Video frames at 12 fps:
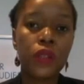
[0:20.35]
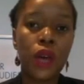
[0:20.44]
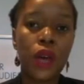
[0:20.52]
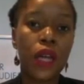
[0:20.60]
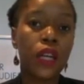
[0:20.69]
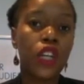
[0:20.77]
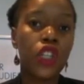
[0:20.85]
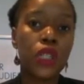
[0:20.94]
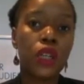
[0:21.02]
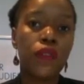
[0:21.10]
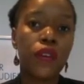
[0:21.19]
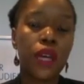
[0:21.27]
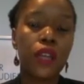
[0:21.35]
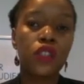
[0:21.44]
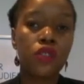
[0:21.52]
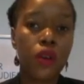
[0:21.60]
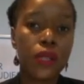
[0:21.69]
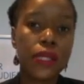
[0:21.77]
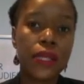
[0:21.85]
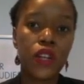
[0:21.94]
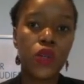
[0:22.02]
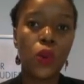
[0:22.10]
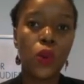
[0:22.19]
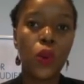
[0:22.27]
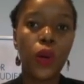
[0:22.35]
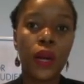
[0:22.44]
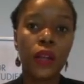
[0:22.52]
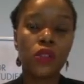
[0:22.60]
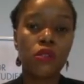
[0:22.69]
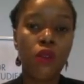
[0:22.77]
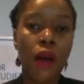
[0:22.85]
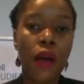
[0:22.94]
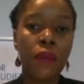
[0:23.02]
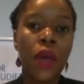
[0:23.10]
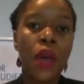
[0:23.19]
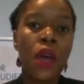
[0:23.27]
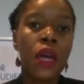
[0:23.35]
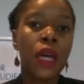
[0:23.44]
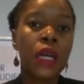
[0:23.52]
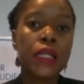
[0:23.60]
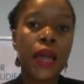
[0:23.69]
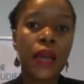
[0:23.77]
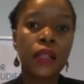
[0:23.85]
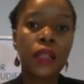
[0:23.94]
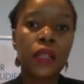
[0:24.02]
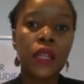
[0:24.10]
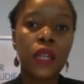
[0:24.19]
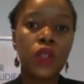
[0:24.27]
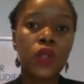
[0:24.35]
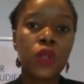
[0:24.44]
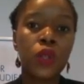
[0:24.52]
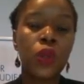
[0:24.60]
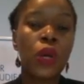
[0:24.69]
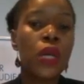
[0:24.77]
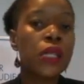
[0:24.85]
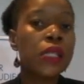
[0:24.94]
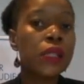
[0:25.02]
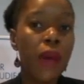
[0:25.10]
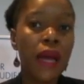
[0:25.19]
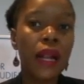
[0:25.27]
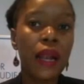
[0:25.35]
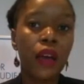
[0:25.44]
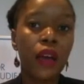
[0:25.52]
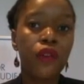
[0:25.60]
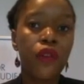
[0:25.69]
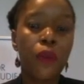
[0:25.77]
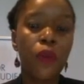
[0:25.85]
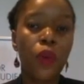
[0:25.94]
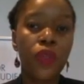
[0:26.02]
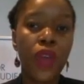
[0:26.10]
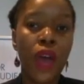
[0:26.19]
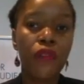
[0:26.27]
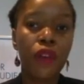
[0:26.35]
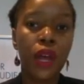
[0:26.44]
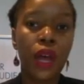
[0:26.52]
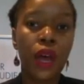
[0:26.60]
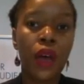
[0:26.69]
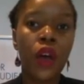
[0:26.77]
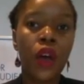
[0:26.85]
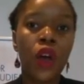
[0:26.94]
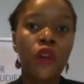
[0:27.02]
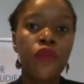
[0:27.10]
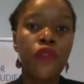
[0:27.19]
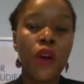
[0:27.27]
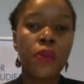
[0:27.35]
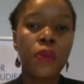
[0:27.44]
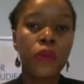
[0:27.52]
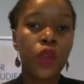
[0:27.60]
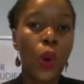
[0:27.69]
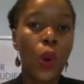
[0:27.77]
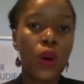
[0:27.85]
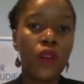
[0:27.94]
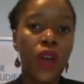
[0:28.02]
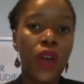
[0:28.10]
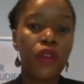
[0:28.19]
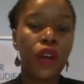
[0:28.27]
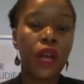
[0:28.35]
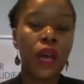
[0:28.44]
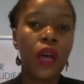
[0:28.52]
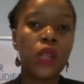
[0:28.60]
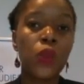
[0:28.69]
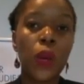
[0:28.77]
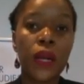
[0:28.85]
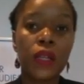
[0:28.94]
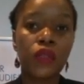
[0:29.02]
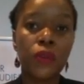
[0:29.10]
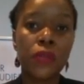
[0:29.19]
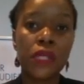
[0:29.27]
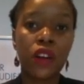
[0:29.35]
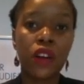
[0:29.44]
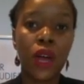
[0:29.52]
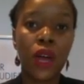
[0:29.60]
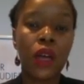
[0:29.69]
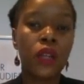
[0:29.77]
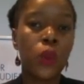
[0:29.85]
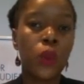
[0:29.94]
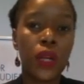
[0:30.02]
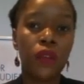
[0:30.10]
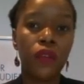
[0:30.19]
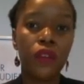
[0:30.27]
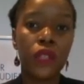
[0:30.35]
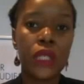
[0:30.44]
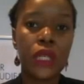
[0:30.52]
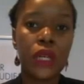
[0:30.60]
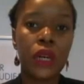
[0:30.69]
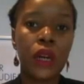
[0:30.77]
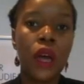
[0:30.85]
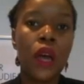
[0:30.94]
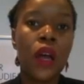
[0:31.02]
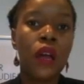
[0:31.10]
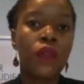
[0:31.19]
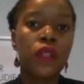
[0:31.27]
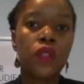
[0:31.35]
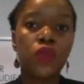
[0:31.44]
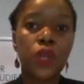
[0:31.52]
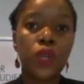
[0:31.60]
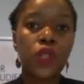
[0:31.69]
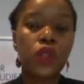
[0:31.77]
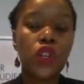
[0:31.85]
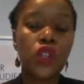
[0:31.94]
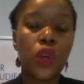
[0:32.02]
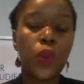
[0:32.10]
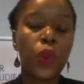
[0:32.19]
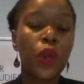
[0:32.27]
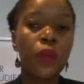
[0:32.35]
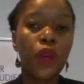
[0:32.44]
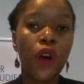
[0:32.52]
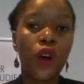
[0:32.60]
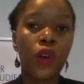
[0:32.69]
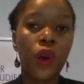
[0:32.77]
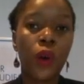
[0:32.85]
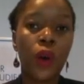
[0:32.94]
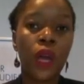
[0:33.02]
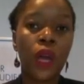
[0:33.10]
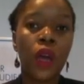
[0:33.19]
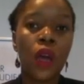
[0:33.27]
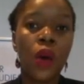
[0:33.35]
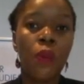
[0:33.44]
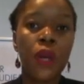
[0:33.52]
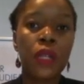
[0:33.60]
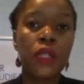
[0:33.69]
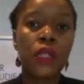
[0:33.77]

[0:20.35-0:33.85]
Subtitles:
Initiative Against Transnational Organized Crime, conducted into smuggling from North Africa, from the Horn of Africa, as well as from Syria in 2015. This is research that will be ongoing, but